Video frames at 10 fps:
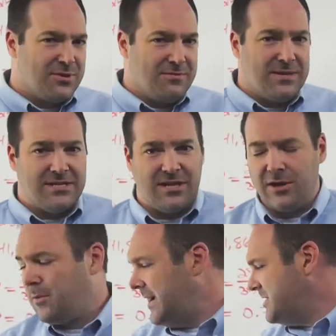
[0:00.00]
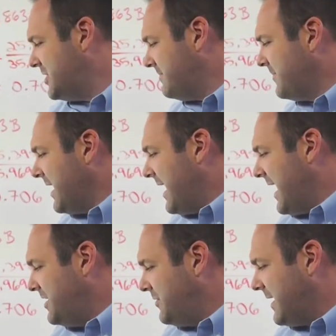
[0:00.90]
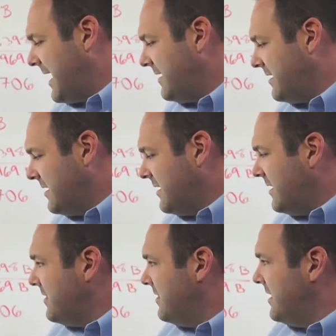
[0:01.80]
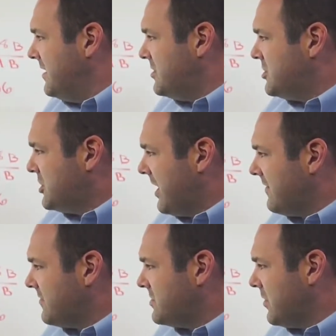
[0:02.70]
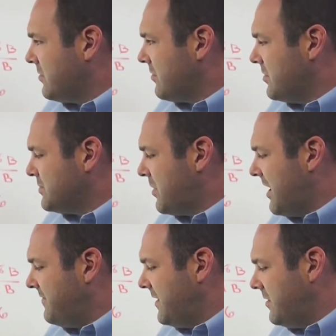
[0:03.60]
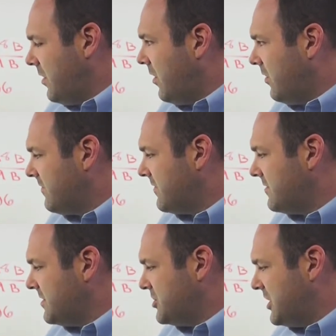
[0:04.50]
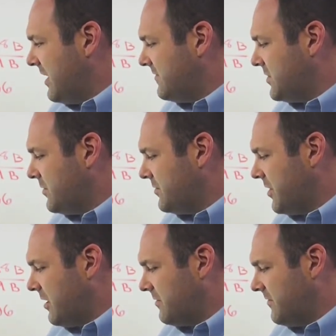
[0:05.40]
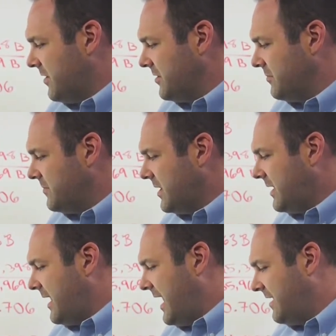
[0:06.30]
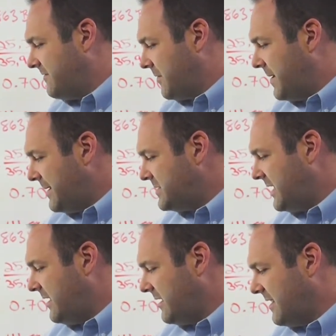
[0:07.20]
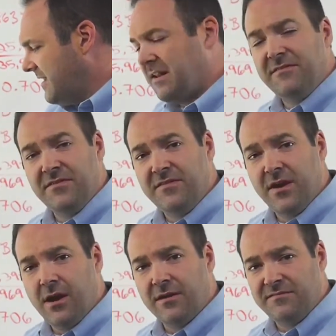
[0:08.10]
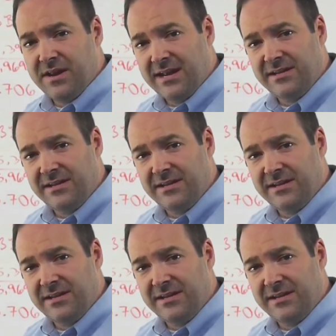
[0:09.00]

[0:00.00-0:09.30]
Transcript: put them into the equation, and you get the share of total gross profit over the share of total dollar volume. And for Pepsi, they get a V V R of